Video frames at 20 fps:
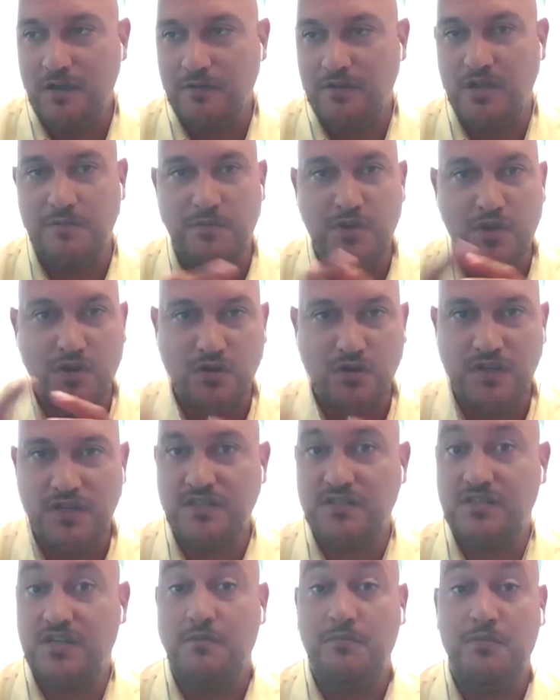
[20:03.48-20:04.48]

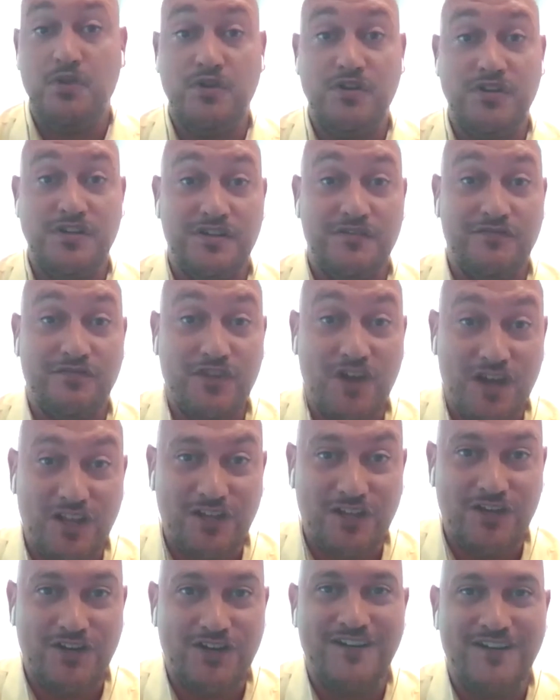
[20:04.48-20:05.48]
communities of
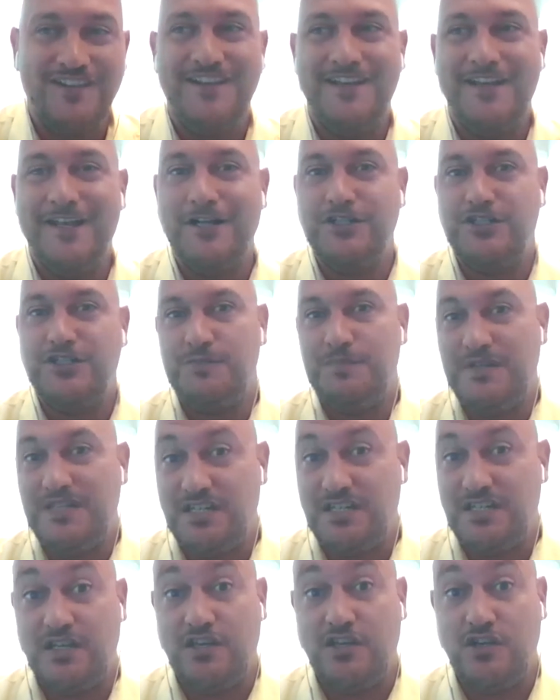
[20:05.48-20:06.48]
color,
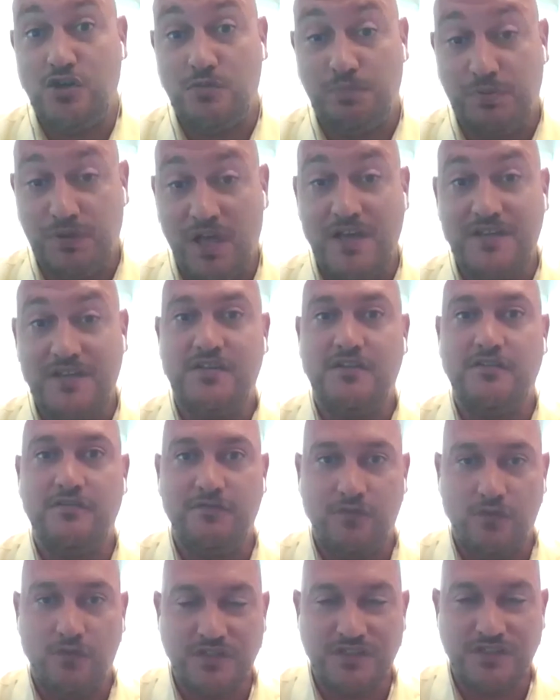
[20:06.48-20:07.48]
LGBTQ plus,
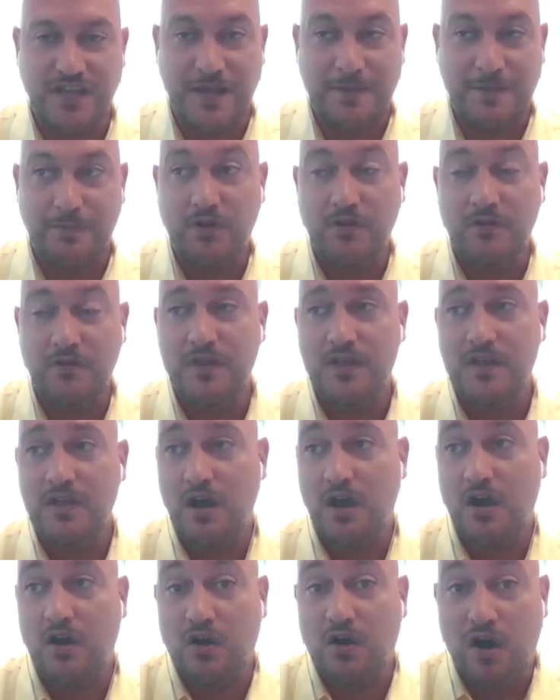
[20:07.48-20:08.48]
for example,
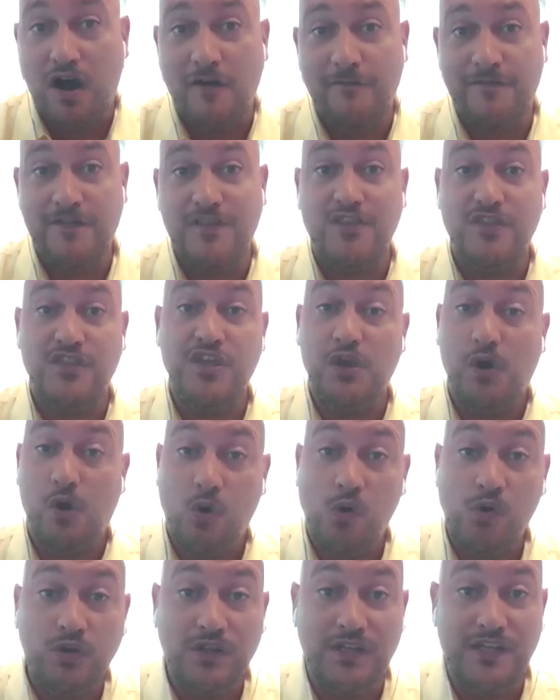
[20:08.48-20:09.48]
are often the
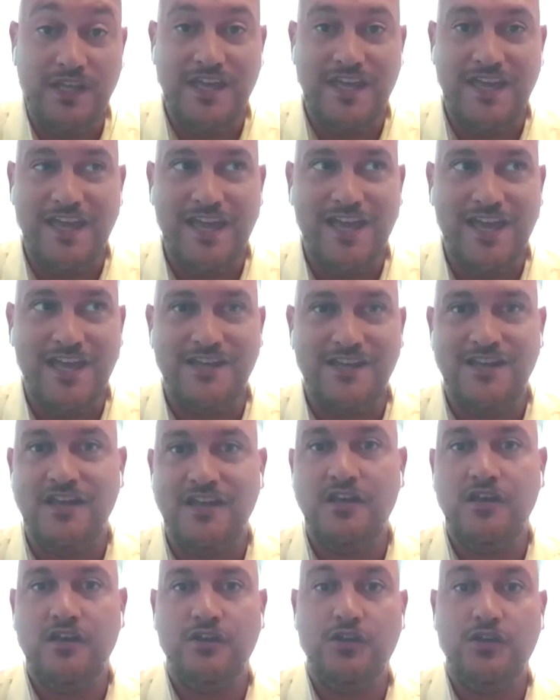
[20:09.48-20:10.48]
only in
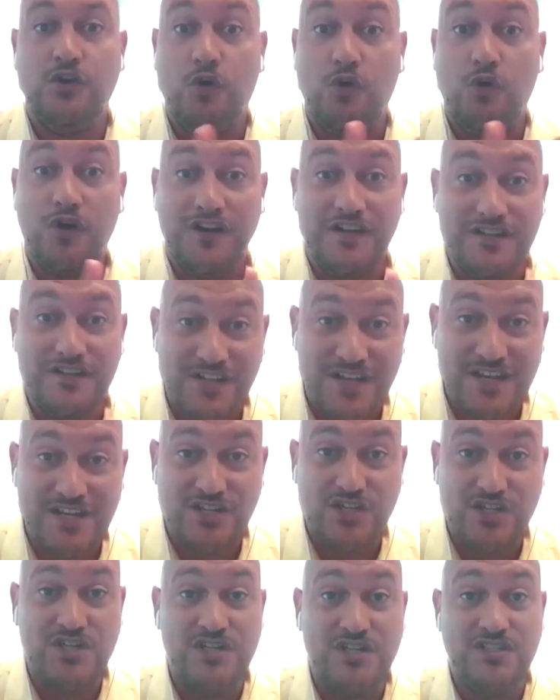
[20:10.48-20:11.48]
their
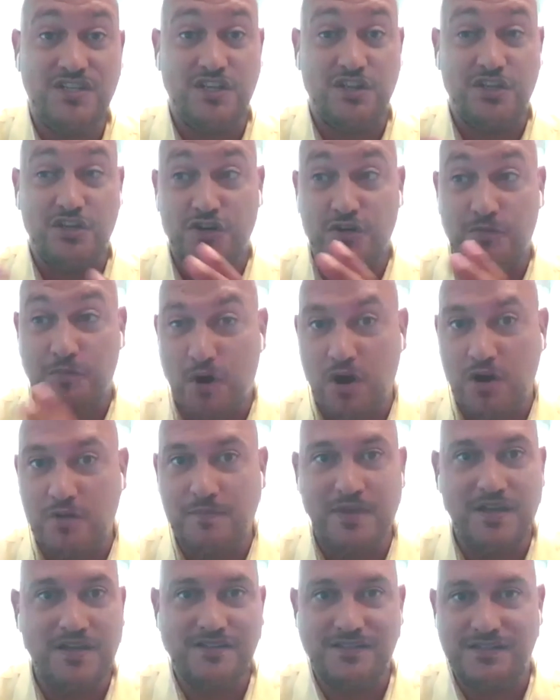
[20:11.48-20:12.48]
organizations and their
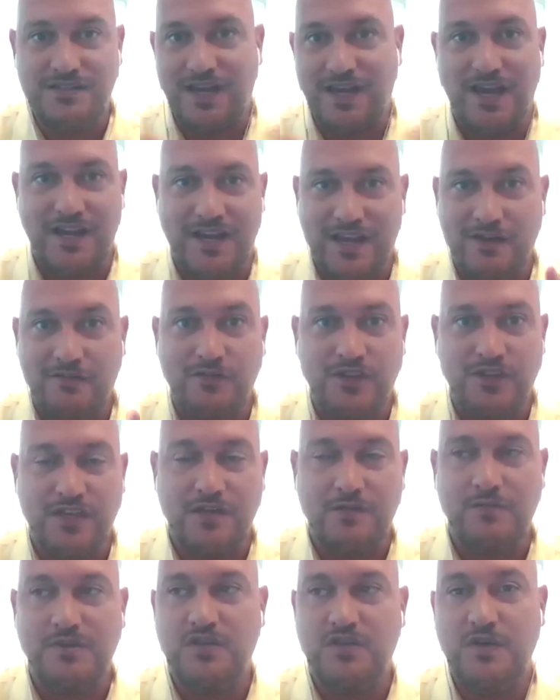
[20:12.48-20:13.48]
departments and kind of everything
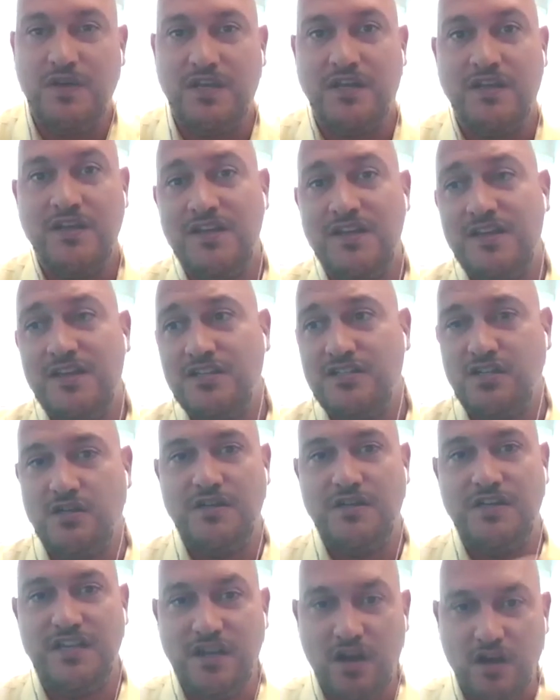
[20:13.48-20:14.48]
in between. So
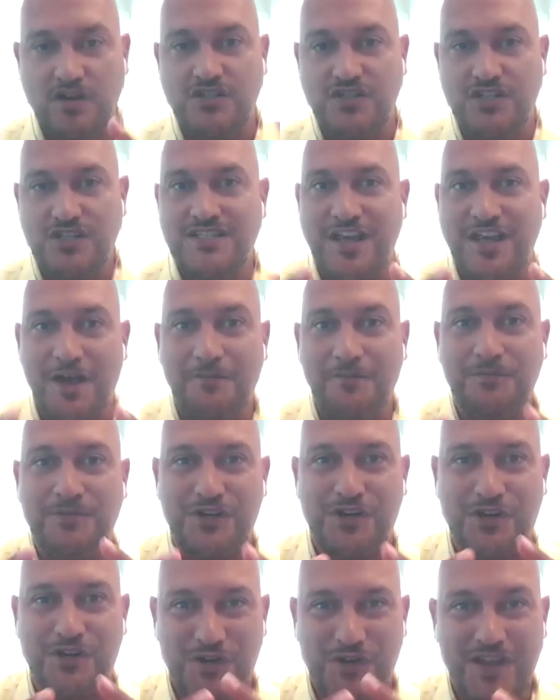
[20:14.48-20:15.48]
ERGs help to
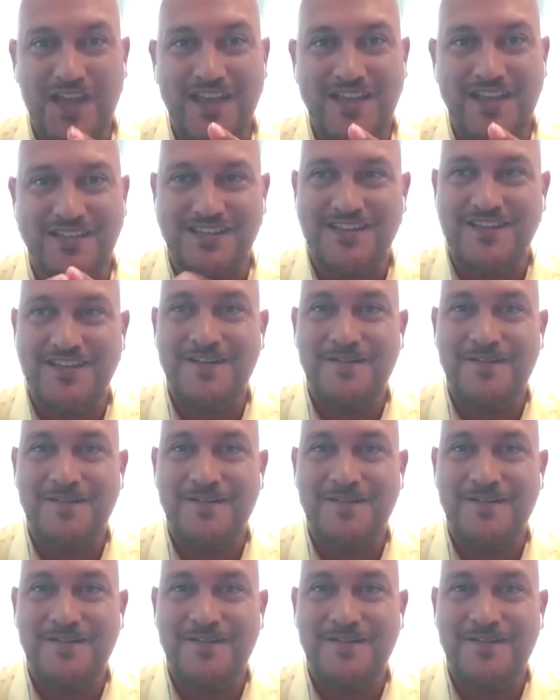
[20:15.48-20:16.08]
create